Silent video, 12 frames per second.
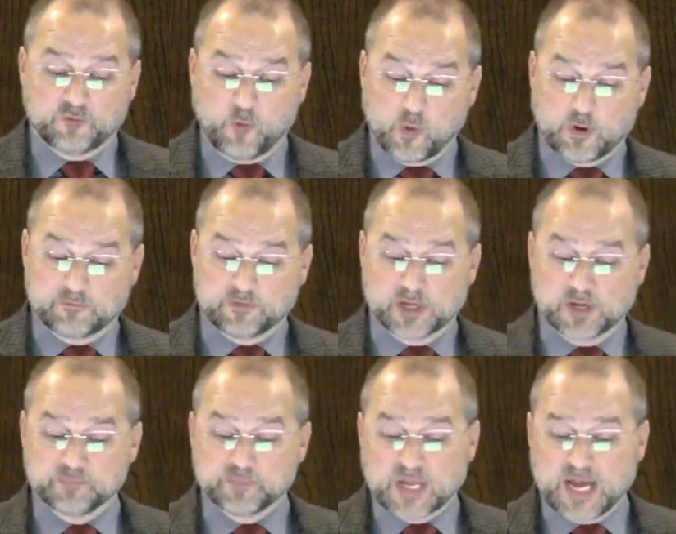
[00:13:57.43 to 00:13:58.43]
Four of
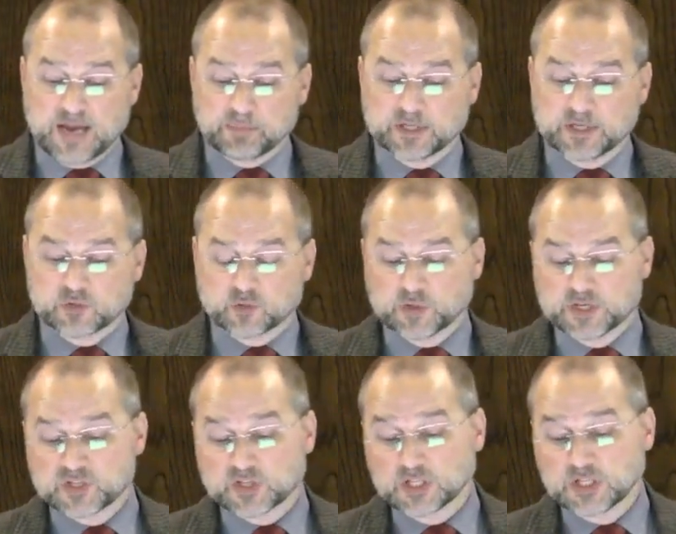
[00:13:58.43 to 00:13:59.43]
them, Abilene
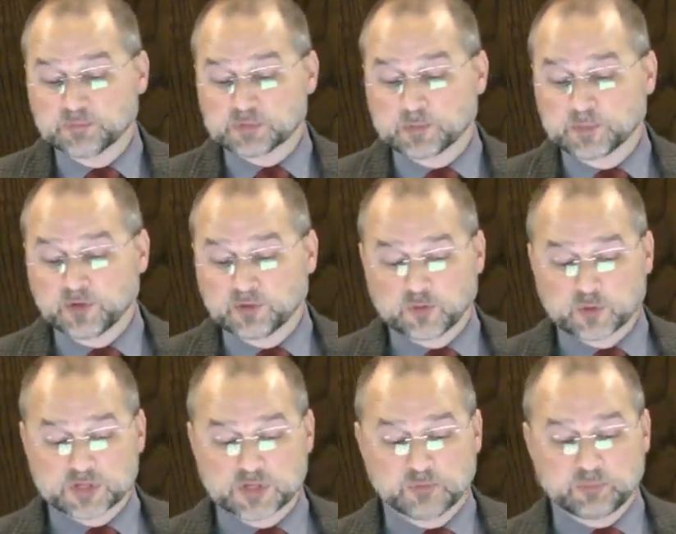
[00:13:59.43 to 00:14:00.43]
Christian, Lipscomb
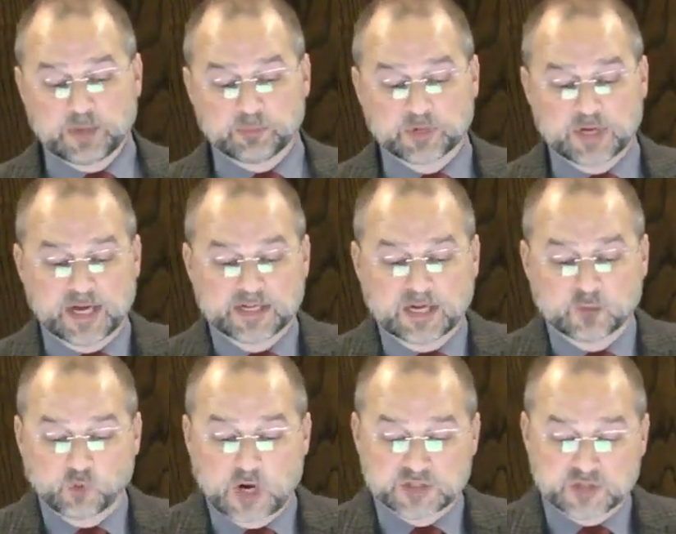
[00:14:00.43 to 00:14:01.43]
University, Pepperdine,
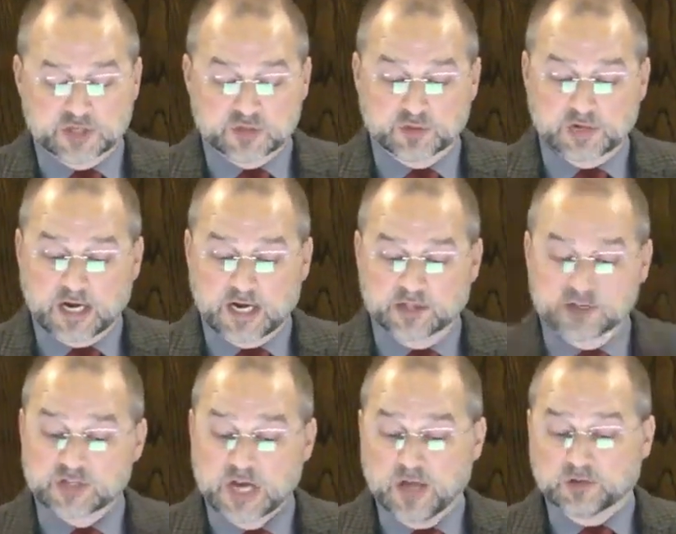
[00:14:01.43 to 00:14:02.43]
and Rochester College,